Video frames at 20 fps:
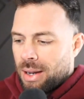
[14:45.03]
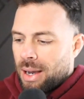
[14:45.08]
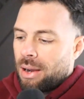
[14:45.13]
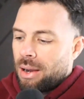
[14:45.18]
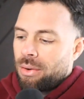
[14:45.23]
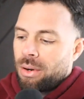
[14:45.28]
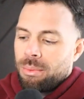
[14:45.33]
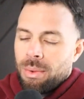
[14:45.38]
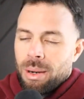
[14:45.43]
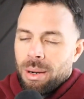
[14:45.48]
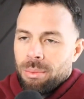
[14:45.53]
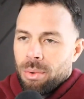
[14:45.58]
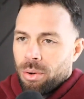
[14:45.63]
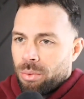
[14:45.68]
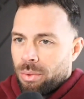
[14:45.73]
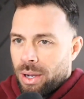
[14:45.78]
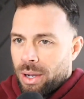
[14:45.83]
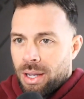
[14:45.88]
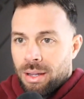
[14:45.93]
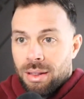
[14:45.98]
I remember
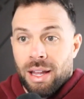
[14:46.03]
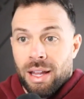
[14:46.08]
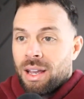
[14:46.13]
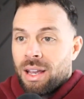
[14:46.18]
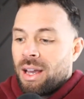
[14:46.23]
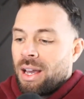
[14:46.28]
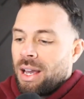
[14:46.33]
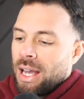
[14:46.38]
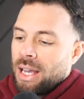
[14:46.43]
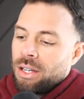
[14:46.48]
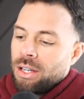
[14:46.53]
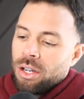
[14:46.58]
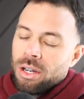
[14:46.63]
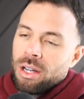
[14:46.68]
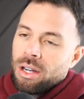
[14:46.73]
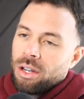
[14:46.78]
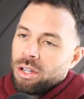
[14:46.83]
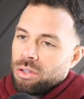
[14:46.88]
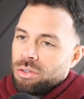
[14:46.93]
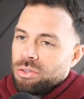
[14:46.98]
when, like, and you're
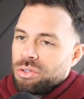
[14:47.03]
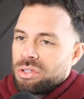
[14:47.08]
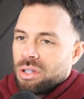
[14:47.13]
going to use